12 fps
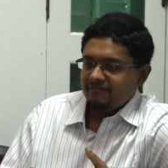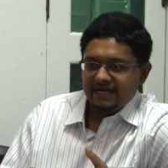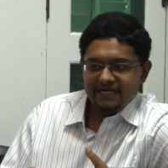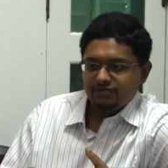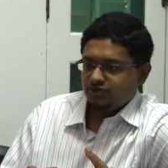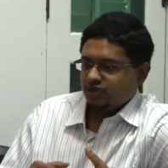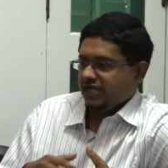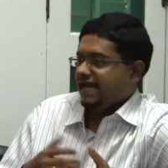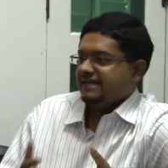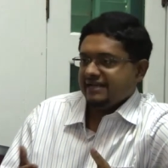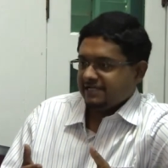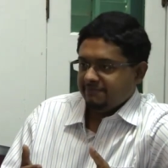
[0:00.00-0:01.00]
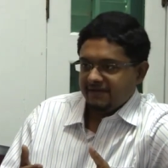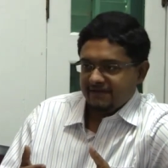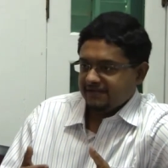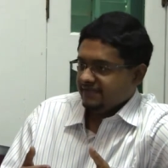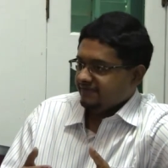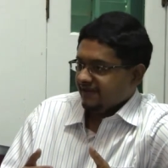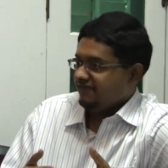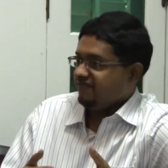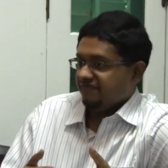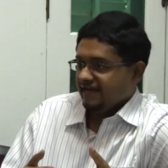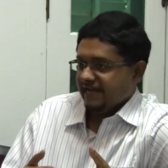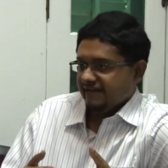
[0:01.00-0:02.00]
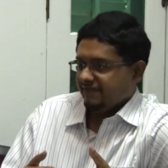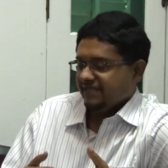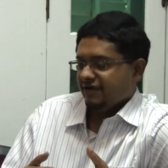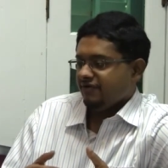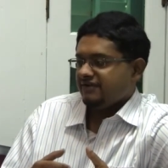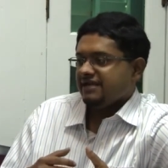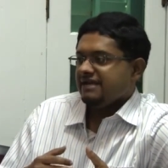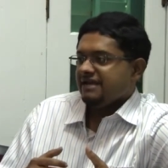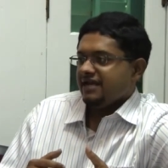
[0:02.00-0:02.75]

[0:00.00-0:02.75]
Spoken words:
willing to share their experiences very freely without